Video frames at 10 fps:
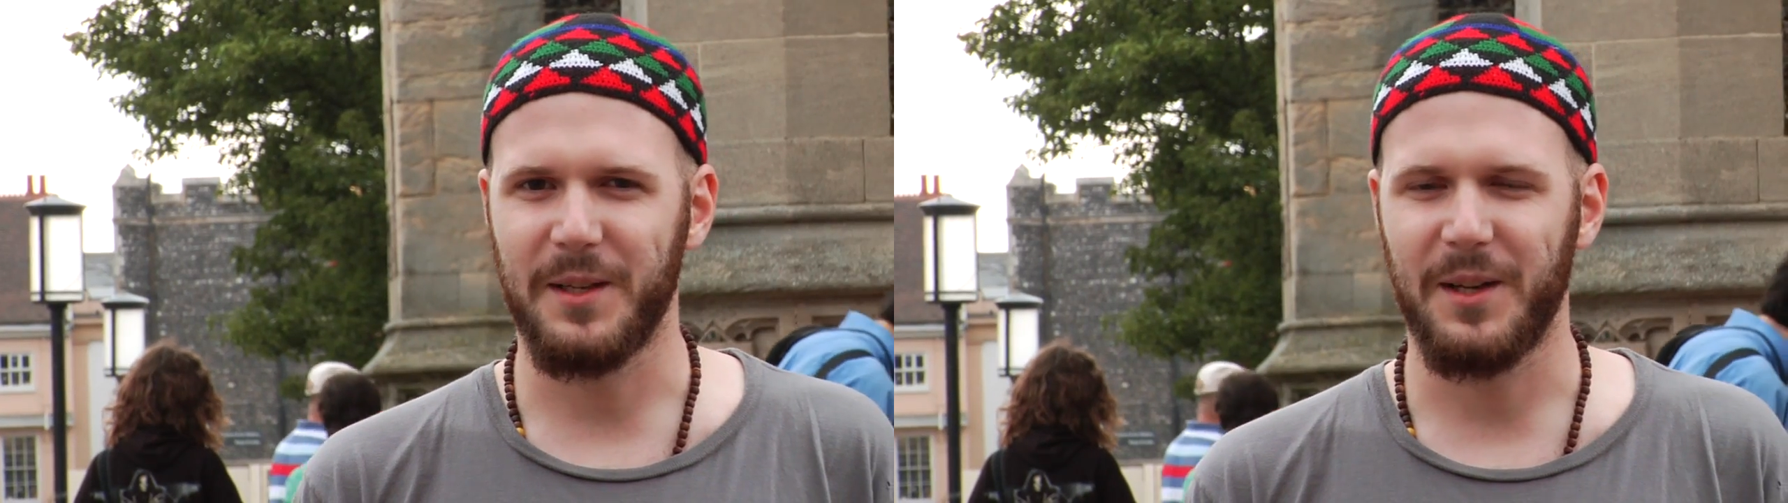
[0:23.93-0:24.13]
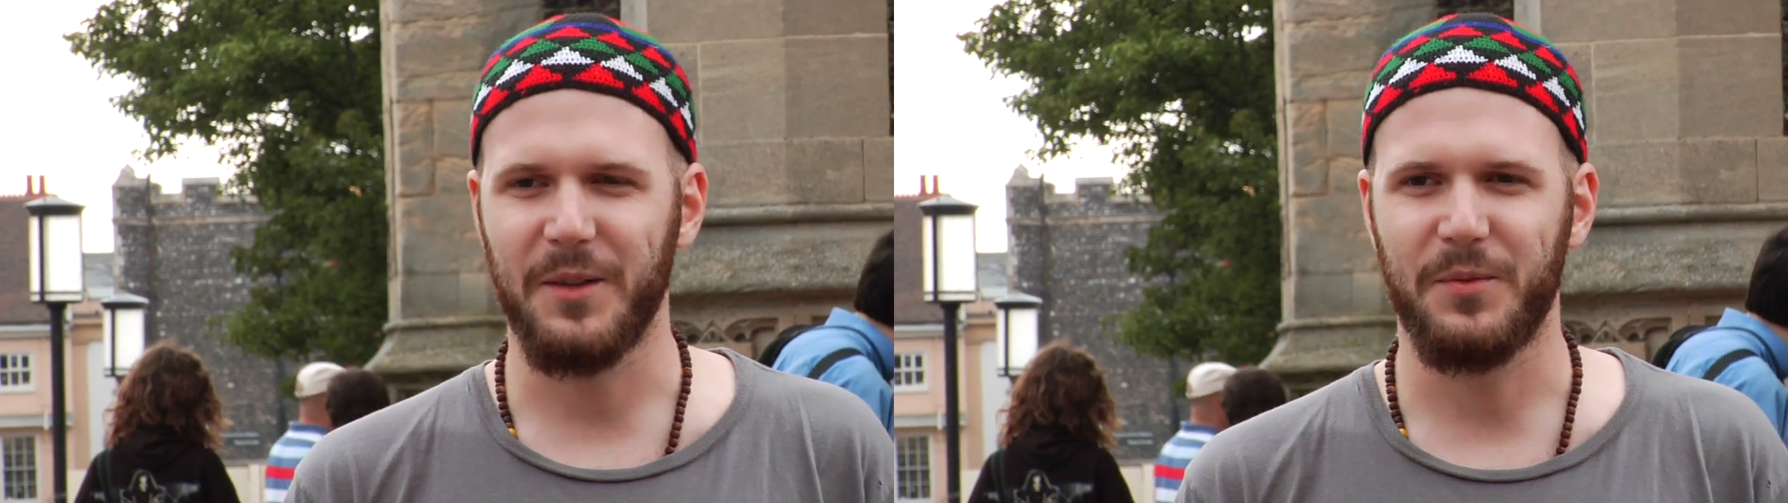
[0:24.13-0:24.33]

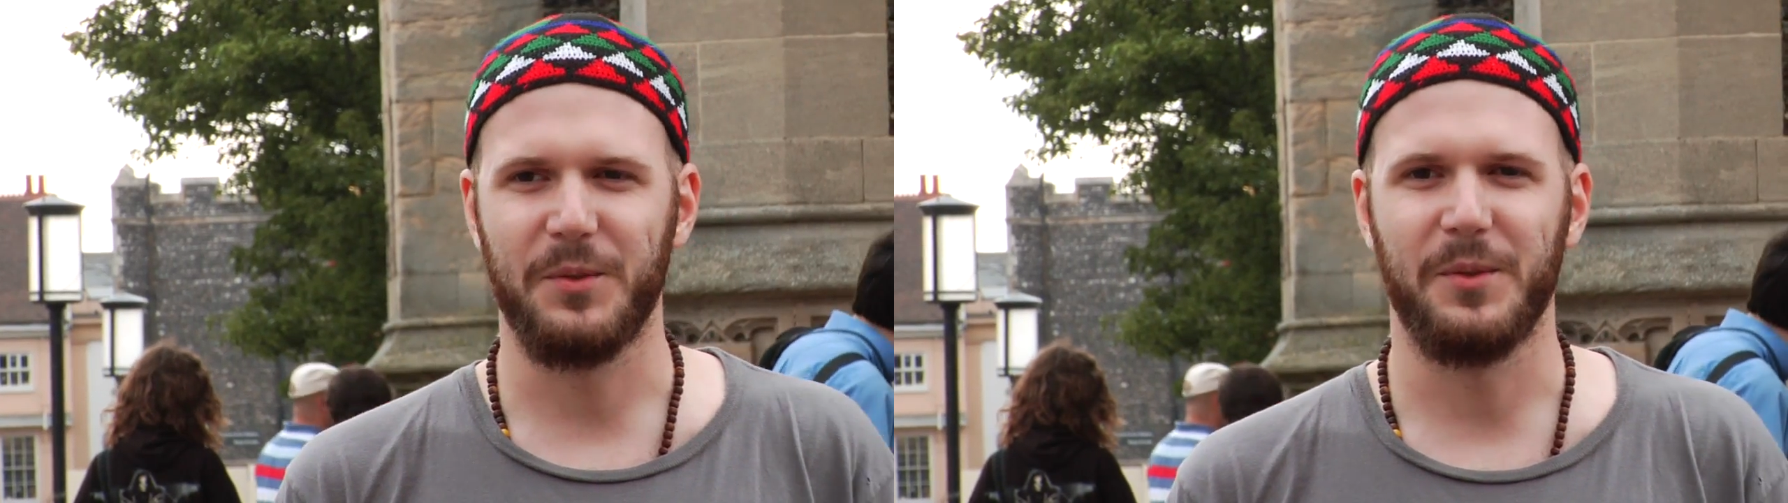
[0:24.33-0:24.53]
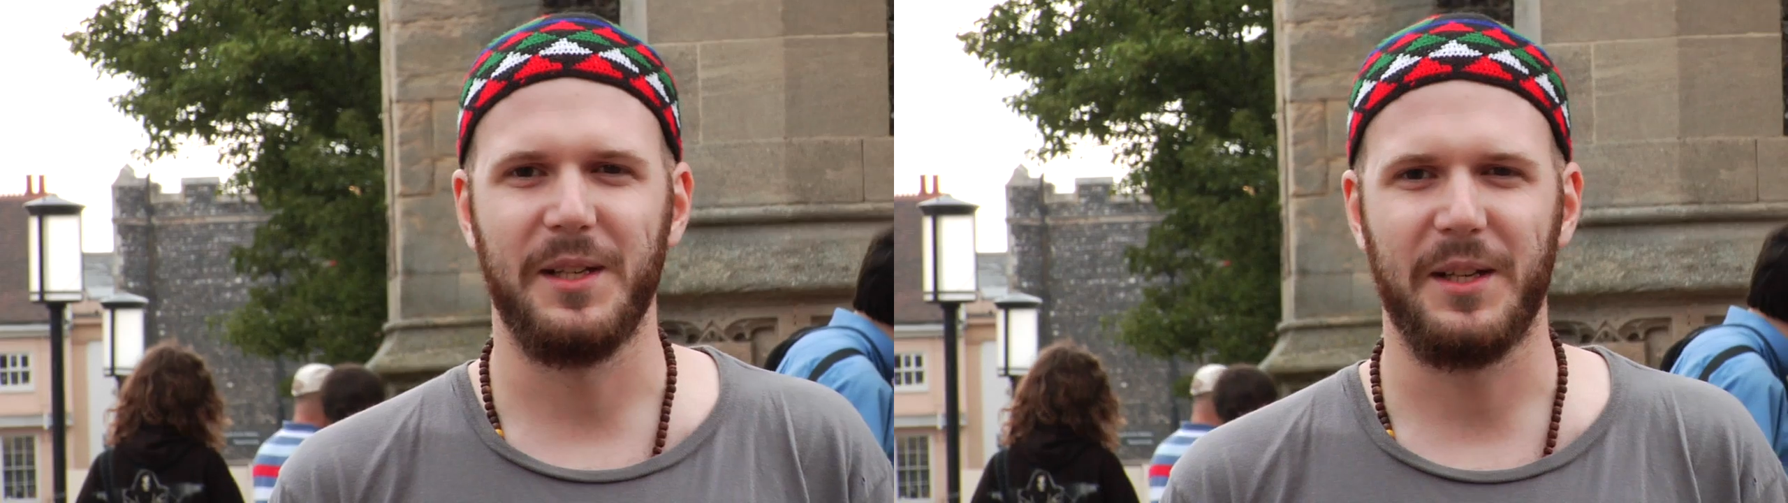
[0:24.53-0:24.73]
my life
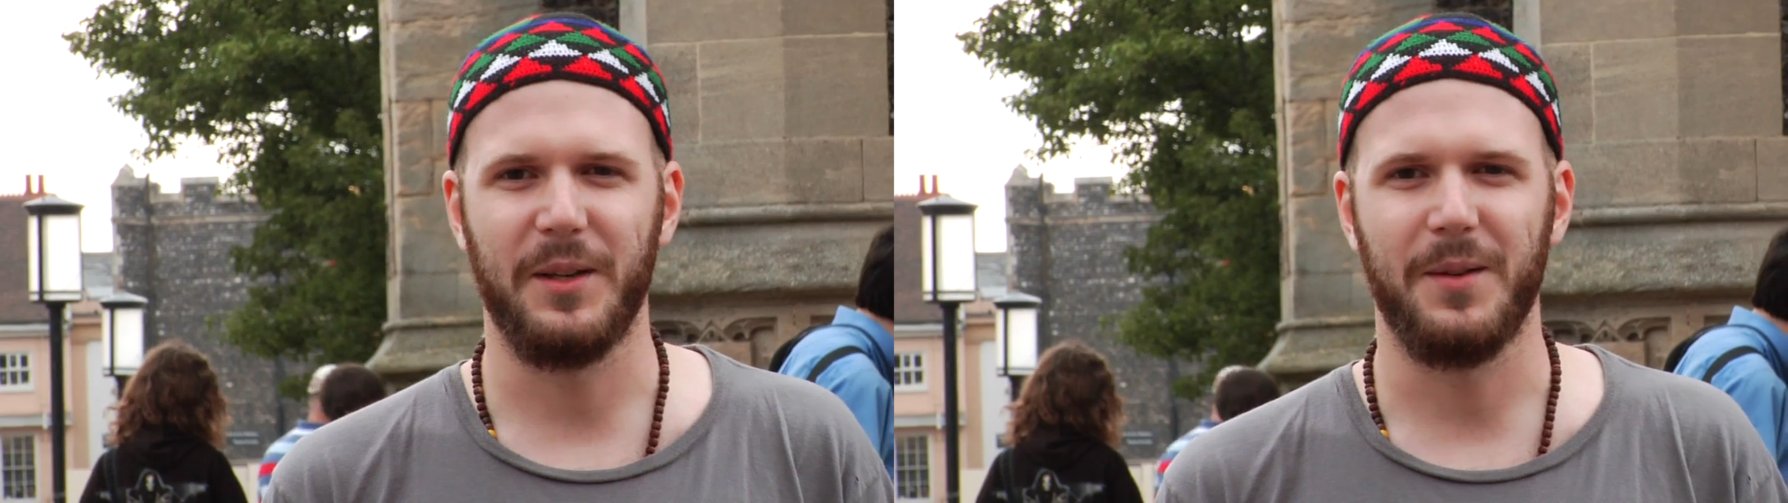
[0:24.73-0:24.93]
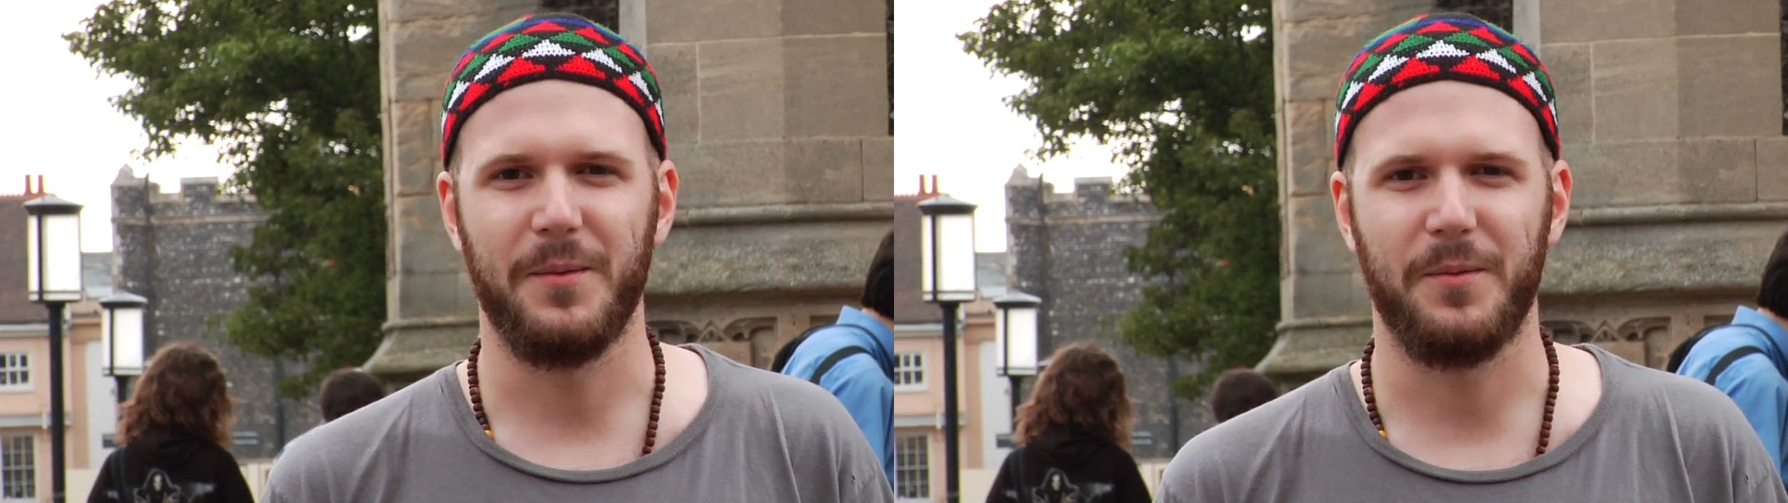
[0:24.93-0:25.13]
was really
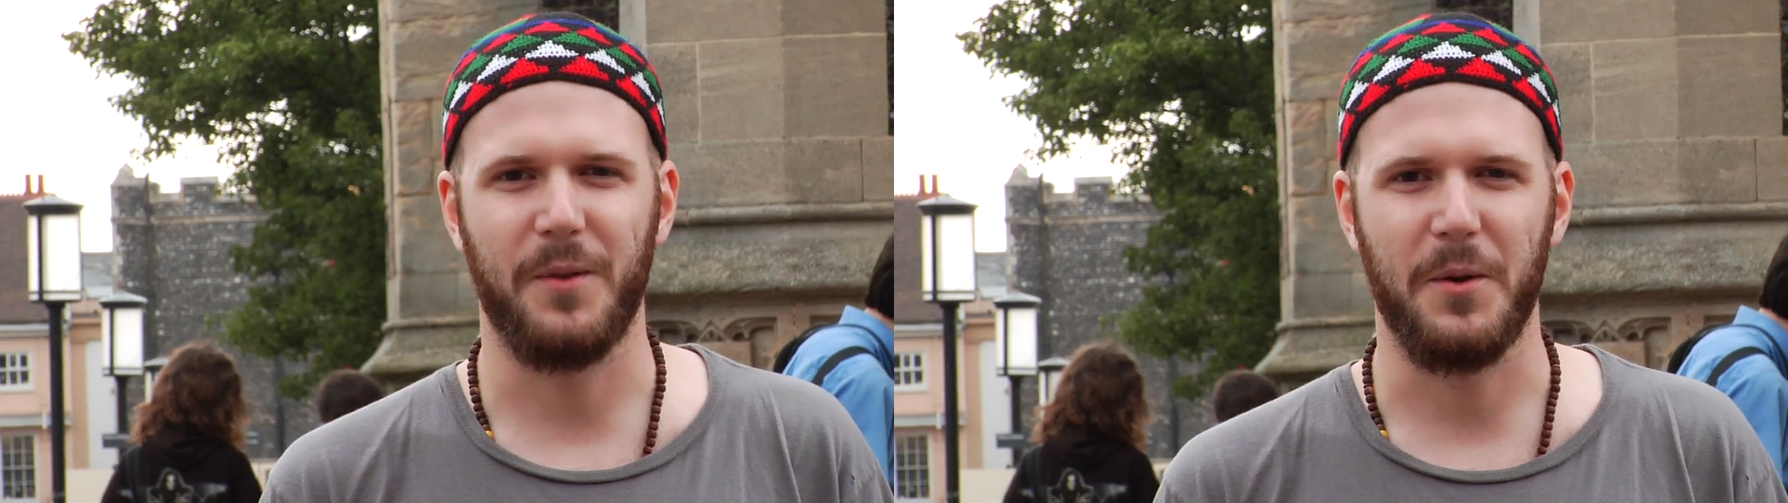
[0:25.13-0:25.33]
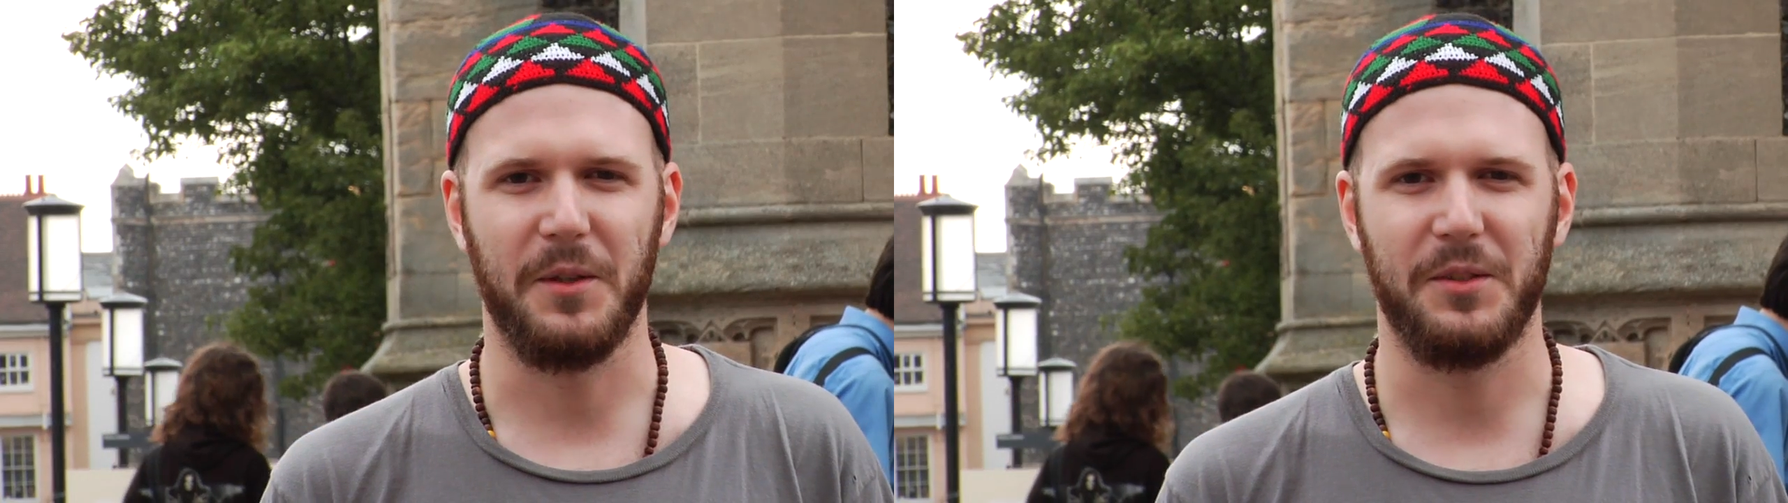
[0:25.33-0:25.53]
kind of
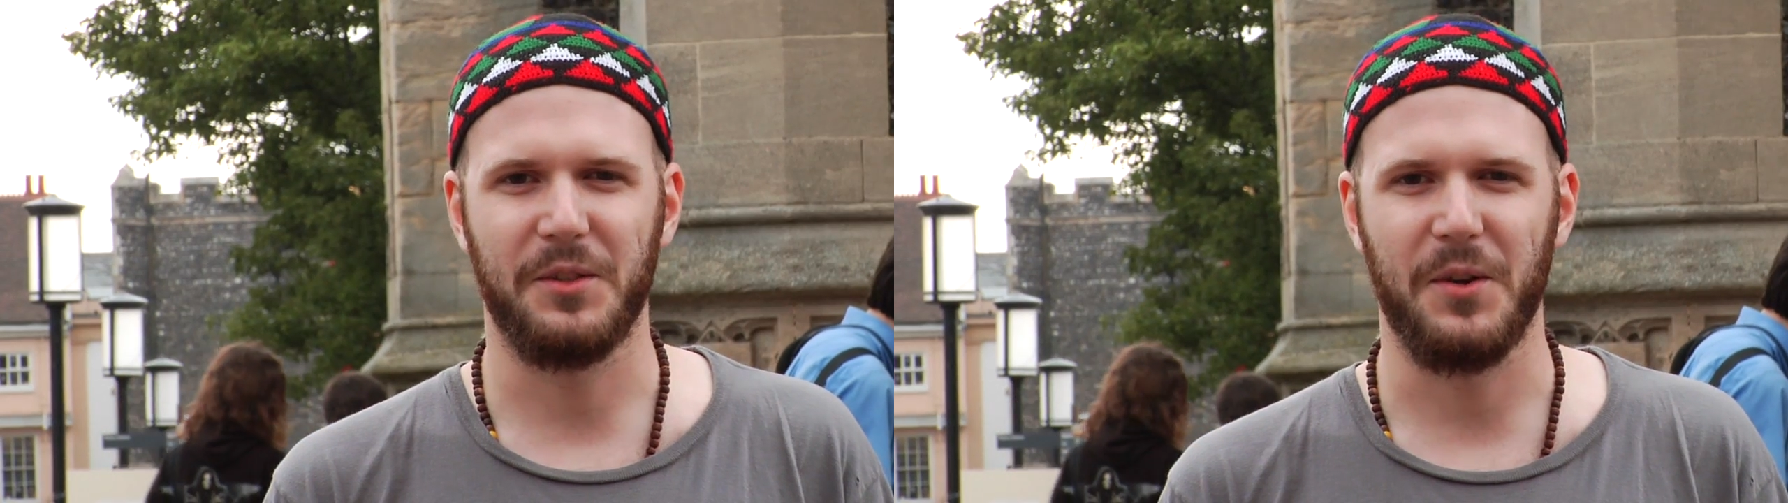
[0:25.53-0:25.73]
focused